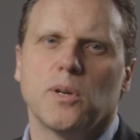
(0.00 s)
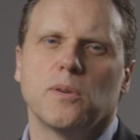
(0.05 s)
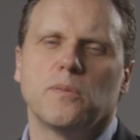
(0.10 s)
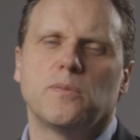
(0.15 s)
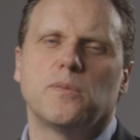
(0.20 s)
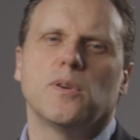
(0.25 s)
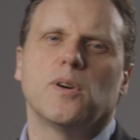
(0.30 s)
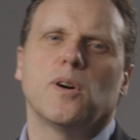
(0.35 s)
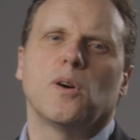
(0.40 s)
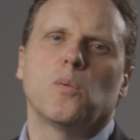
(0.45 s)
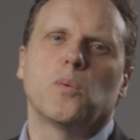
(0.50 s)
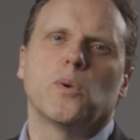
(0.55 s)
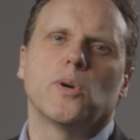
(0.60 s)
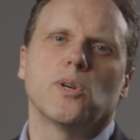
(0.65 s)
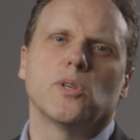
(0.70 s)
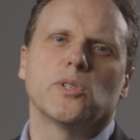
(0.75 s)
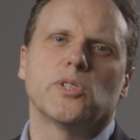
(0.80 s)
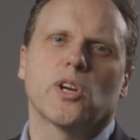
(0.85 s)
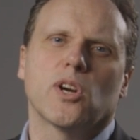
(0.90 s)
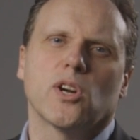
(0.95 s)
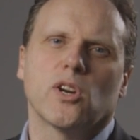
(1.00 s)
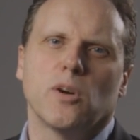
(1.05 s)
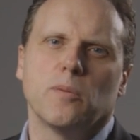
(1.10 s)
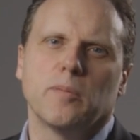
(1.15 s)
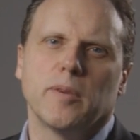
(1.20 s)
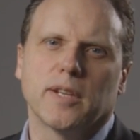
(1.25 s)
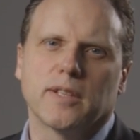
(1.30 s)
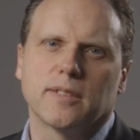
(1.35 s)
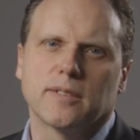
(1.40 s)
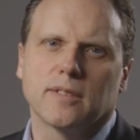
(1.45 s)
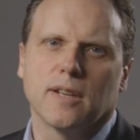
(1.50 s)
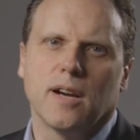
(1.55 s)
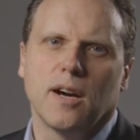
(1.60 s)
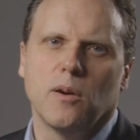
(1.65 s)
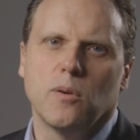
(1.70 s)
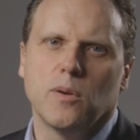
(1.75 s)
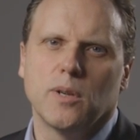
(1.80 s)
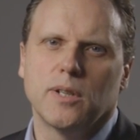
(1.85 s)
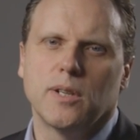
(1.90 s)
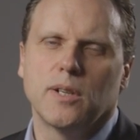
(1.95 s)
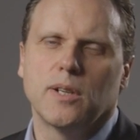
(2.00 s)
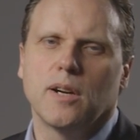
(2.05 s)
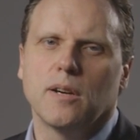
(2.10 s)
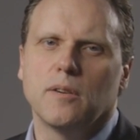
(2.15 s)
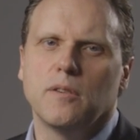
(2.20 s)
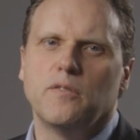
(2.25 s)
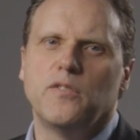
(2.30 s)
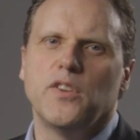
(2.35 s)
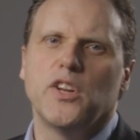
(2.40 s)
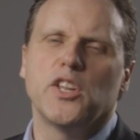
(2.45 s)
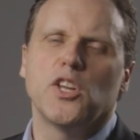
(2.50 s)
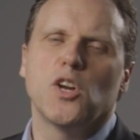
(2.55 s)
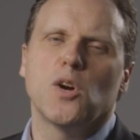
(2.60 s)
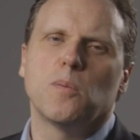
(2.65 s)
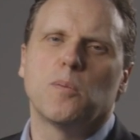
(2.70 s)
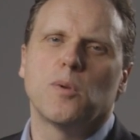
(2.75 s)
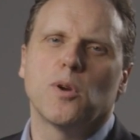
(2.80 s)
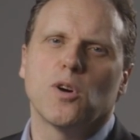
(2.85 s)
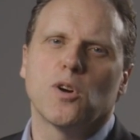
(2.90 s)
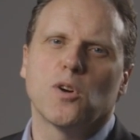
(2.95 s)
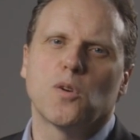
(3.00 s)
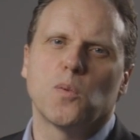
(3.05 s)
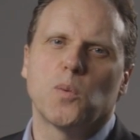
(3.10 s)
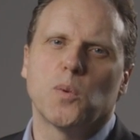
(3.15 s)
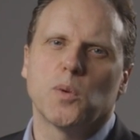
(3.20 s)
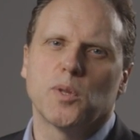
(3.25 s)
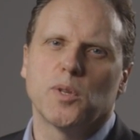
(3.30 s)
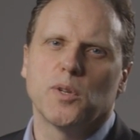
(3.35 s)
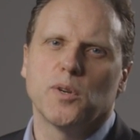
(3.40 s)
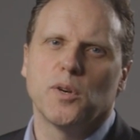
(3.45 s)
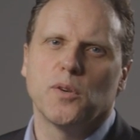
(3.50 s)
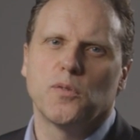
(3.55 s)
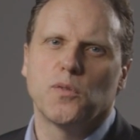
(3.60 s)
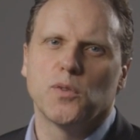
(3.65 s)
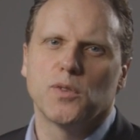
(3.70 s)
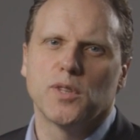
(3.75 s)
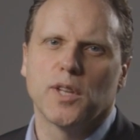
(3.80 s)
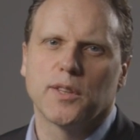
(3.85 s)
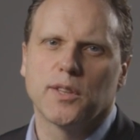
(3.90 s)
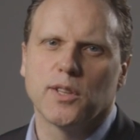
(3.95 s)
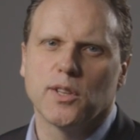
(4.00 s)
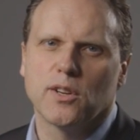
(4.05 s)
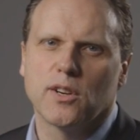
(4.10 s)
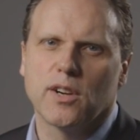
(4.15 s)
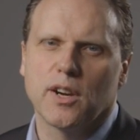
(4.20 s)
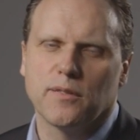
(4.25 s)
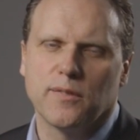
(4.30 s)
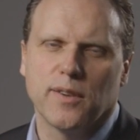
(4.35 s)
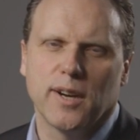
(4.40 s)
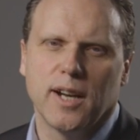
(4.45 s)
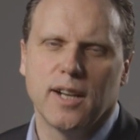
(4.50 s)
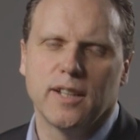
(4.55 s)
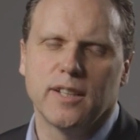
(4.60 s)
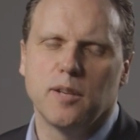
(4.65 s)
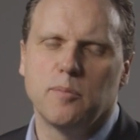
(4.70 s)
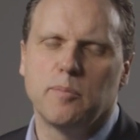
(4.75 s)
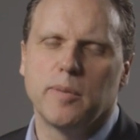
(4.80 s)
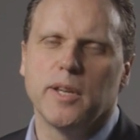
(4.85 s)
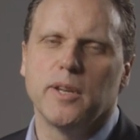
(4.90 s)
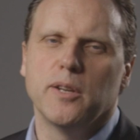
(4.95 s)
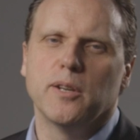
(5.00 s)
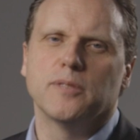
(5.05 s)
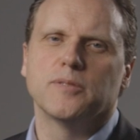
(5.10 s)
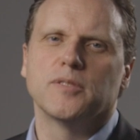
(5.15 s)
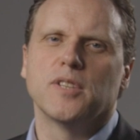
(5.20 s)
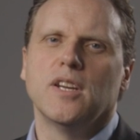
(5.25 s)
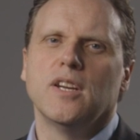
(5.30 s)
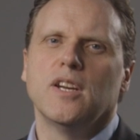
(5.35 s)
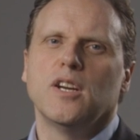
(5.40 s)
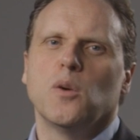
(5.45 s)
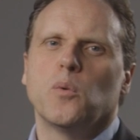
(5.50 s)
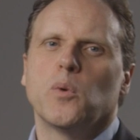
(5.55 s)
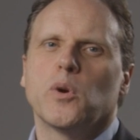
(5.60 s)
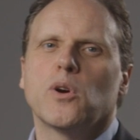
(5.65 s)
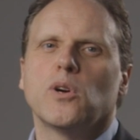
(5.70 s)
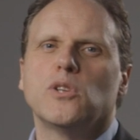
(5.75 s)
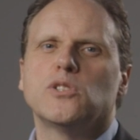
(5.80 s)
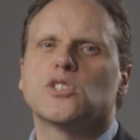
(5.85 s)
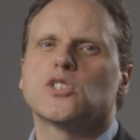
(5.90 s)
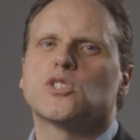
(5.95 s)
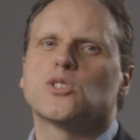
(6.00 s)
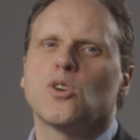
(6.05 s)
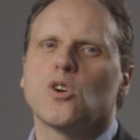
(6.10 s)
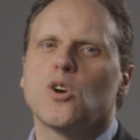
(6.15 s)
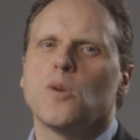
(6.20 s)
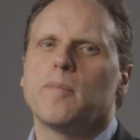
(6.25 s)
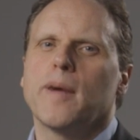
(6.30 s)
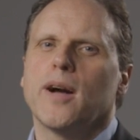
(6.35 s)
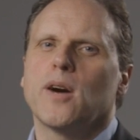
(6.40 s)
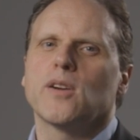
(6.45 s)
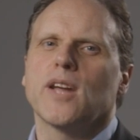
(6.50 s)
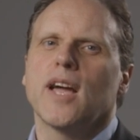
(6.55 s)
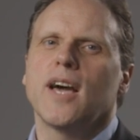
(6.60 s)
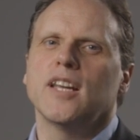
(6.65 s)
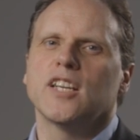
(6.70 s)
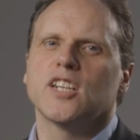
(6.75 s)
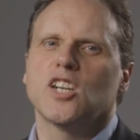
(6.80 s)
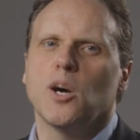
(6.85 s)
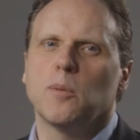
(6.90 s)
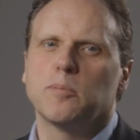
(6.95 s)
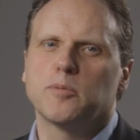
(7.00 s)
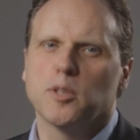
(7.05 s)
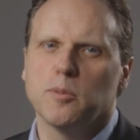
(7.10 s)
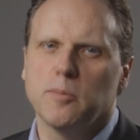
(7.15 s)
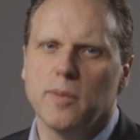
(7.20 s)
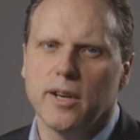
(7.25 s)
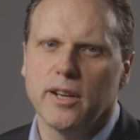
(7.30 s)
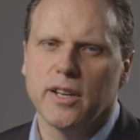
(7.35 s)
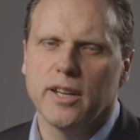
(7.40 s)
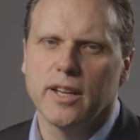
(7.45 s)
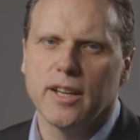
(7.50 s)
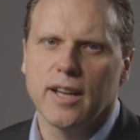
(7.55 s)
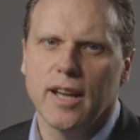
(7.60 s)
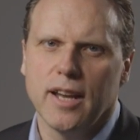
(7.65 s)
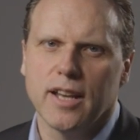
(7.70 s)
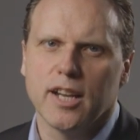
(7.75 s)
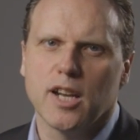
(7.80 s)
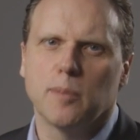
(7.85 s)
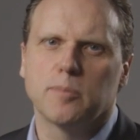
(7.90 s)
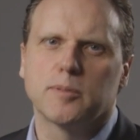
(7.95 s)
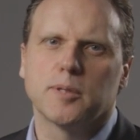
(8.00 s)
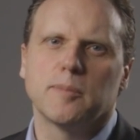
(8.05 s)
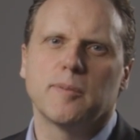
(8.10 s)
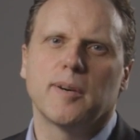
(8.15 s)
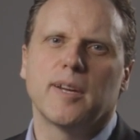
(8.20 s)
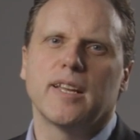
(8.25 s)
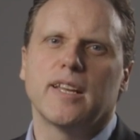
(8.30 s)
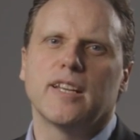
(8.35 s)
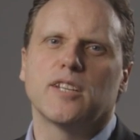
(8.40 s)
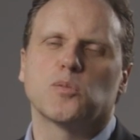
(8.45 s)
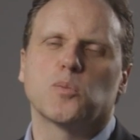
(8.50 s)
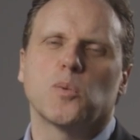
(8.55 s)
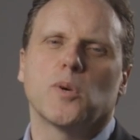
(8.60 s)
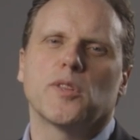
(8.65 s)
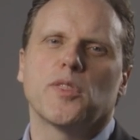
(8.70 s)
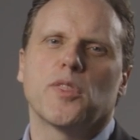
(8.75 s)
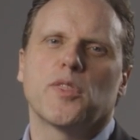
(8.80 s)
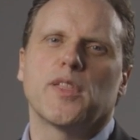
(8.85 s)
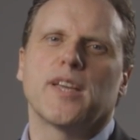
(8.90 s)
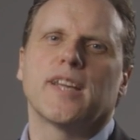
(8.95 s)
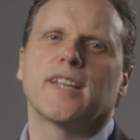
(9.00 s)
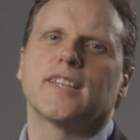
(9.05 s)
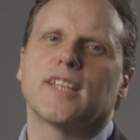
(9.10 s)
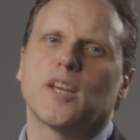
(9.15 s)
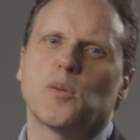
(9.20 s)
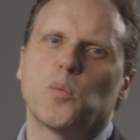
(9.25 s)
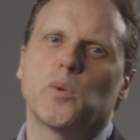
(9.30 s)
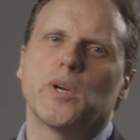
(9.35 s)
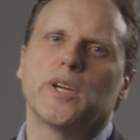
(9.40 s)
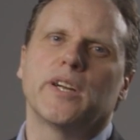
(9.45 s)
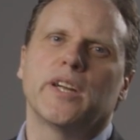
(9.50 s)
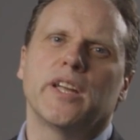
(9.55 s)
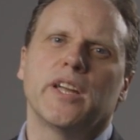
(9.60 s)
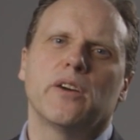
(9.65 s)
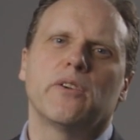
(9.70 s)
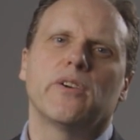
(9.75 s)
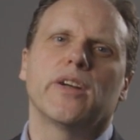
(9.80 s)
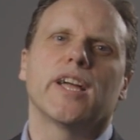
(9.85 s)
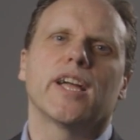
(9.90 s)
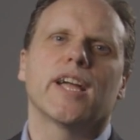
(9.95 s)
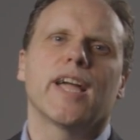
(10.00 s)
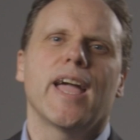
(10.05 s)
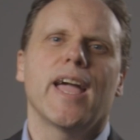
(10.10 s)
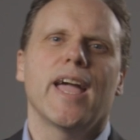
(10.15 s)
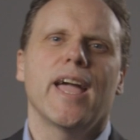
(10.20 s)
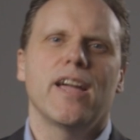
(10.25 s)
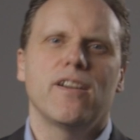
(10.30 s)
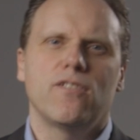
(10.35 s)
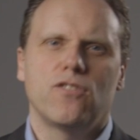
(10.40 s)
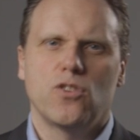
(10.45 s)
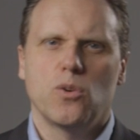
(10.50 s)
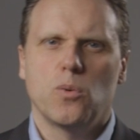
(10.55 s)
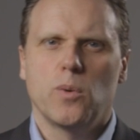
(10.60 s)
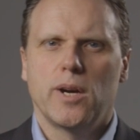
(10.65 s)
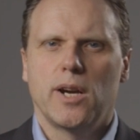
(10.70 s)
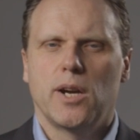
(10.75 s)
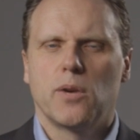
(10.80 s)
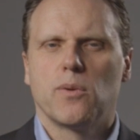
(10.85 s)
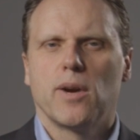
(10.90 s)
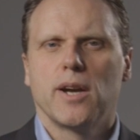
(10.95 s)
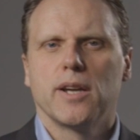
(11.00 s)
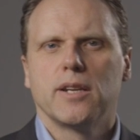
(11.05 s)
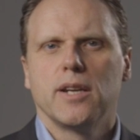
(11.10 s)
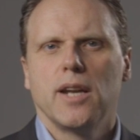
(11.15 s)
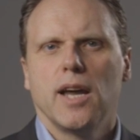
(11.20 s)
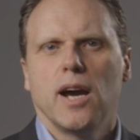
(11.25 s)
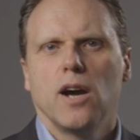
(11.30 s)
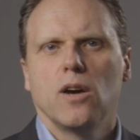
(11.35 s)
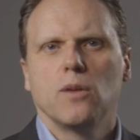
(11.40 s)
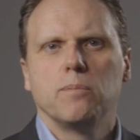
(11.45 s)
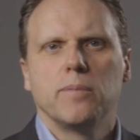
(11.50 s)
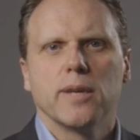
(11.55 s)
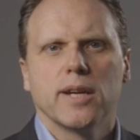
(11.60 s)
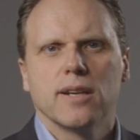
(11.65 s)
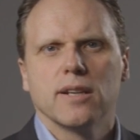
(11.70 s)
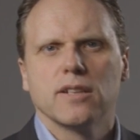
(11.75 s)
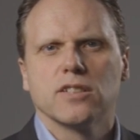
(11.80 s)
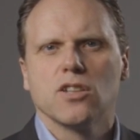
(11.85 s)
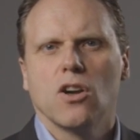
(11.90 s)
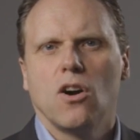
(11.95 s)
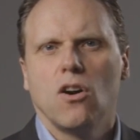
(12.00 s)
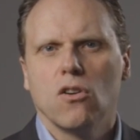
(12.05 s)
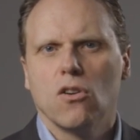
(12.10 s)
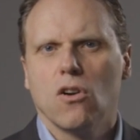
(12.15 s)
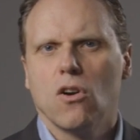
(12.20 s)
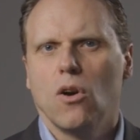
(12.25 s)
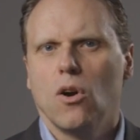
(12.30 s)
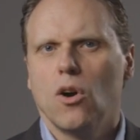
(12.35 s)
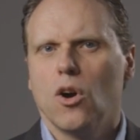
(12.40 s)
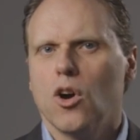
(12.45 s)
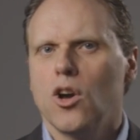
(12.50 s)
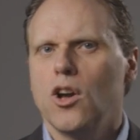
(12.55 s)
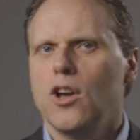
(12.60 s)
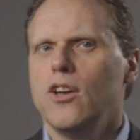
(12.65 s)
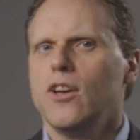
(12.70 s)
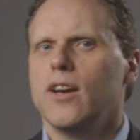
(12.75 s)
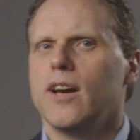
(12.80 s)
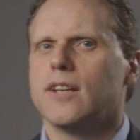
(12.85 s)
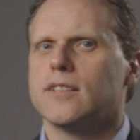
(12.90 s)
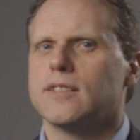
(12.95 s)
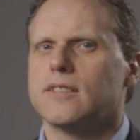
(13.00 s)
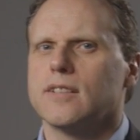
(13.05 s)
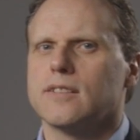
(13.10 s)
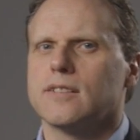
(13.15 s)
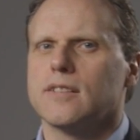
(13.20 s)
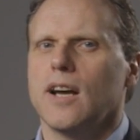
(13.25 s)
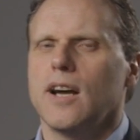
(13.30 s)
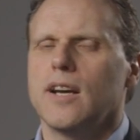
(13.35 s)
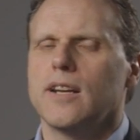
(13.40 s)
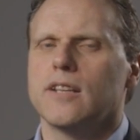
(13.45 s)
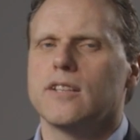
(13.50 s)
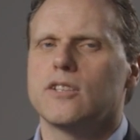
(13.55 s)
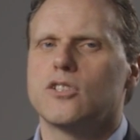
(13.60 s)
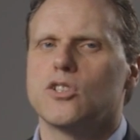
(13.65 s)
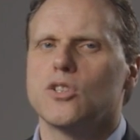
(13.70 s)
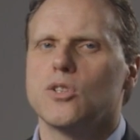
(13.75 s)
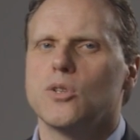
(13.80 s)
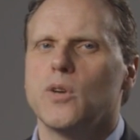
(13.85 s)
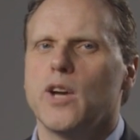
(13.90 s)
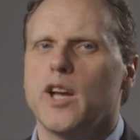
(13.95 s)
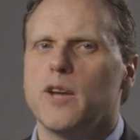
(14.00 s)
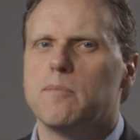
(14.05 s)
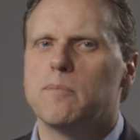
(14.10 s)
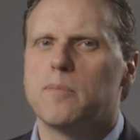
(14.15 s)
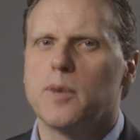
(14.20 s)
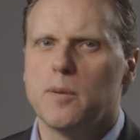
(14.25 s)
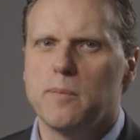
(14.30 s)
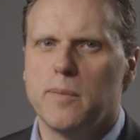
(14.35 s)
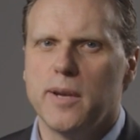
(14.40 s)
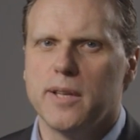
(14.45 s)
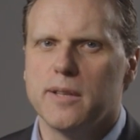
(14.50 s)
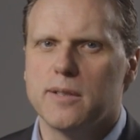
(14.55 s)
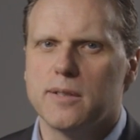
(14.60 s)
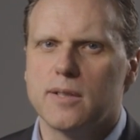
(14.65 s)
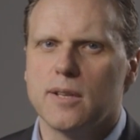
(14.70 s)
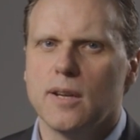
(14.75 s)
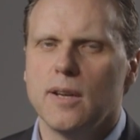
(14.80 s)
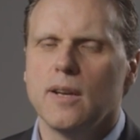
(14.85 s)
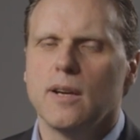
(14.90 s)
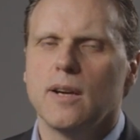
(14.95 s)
of World Economics, our video blog with Fundación Rafael del Pino. We're going to talk about helicopter money. Helicopter money is one thing that we are hearing everywhere right now because Hong Kong has decided to implement